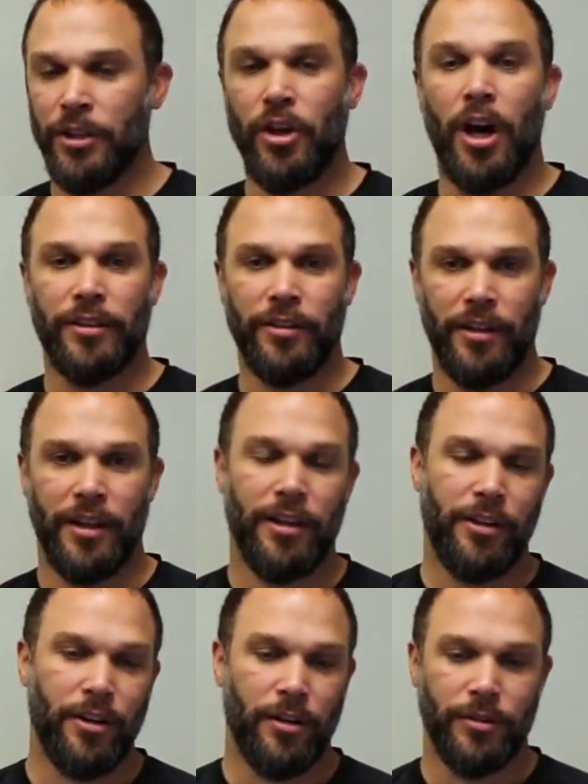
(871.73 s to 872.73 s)
talk to
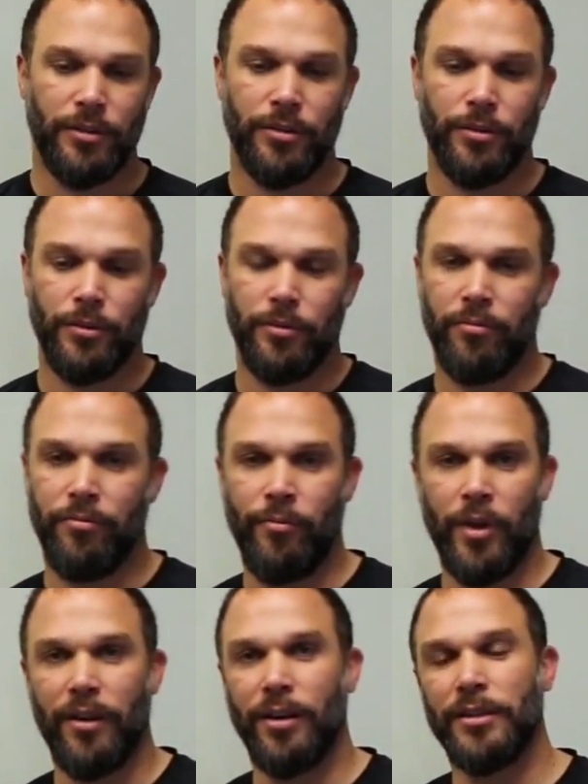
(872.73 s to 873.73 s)
the, you know, to
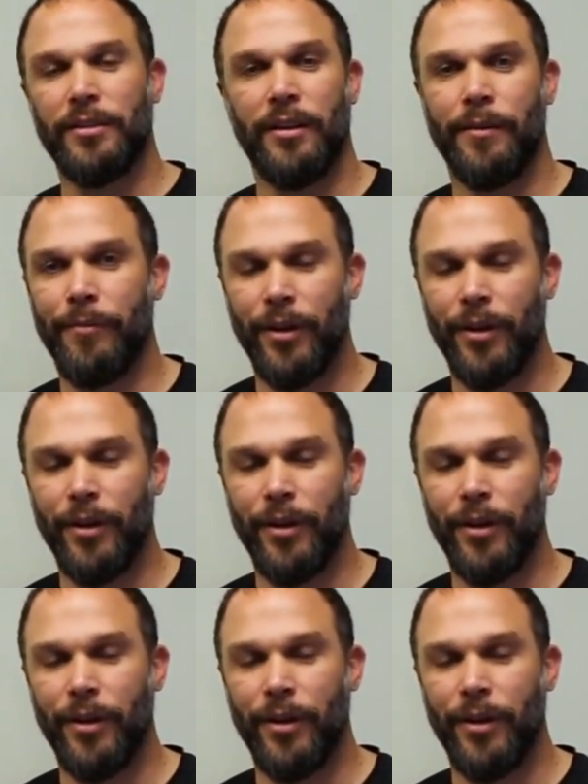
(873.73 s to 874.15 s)
whether it's the